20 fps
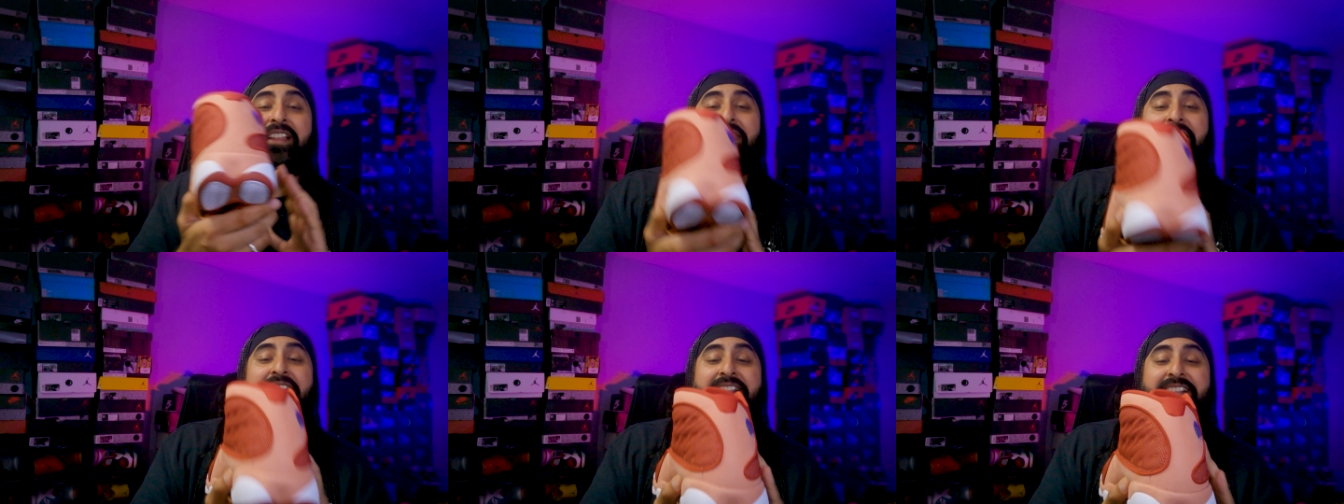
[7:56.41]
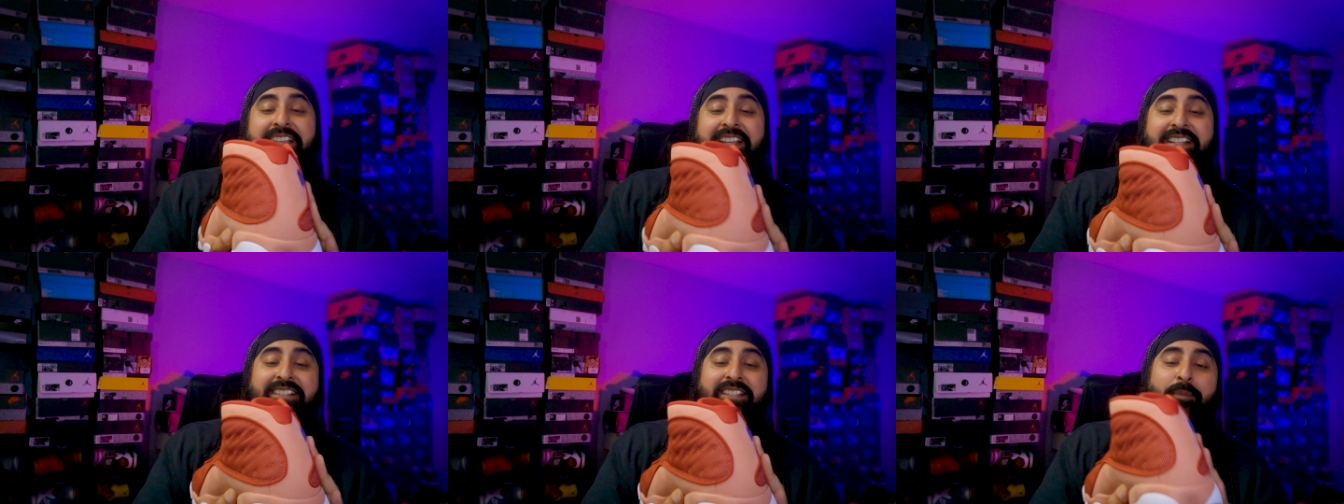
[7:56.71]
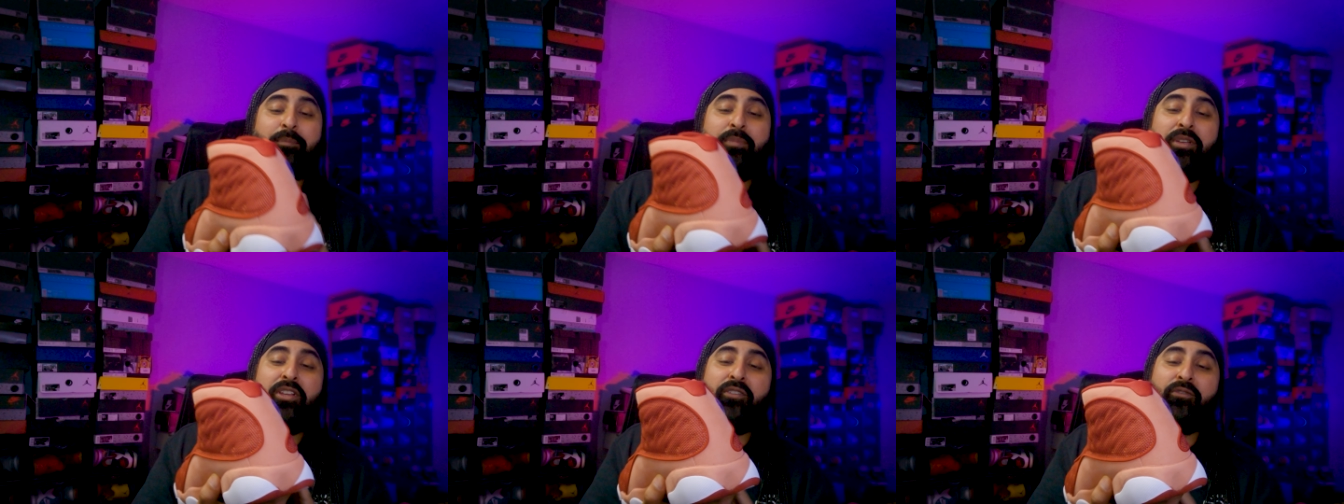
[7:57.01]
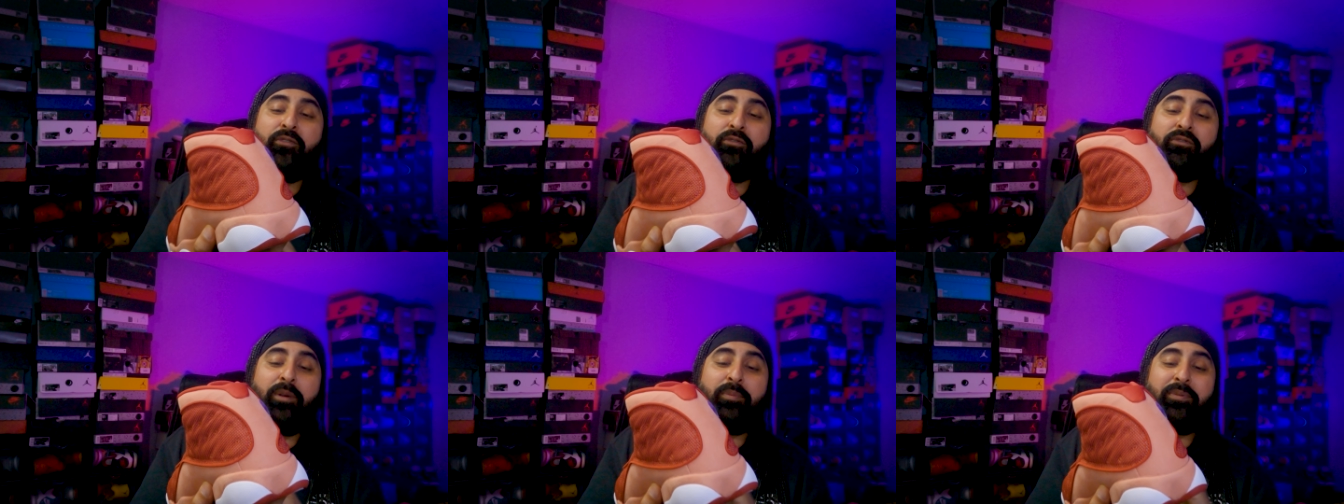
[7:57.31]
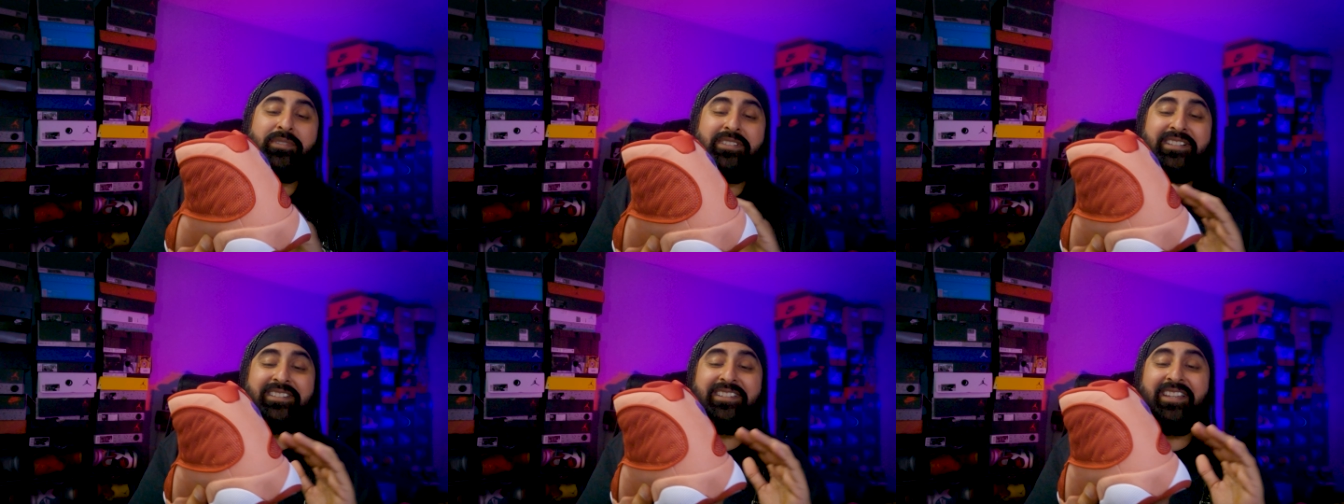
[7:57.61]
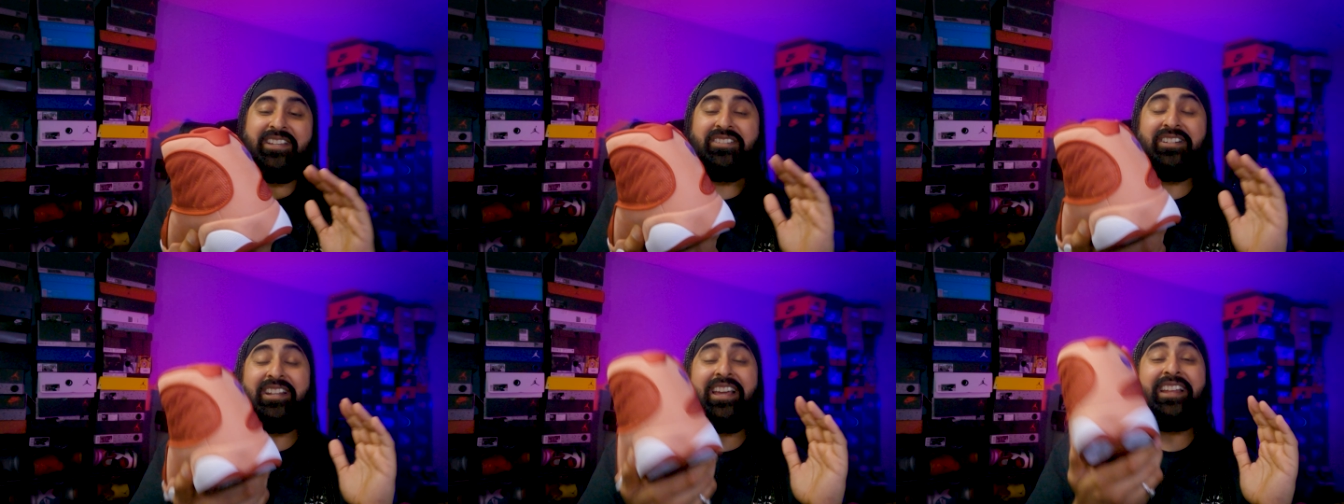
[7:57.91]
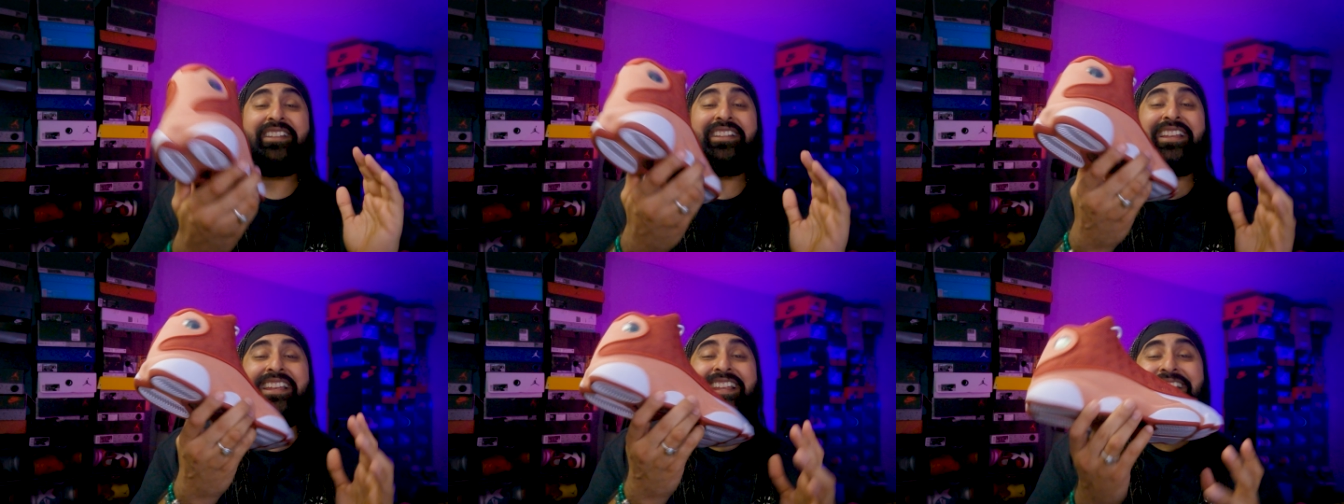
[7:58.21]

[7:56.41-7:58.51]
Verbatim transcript: this is a beautiful representation and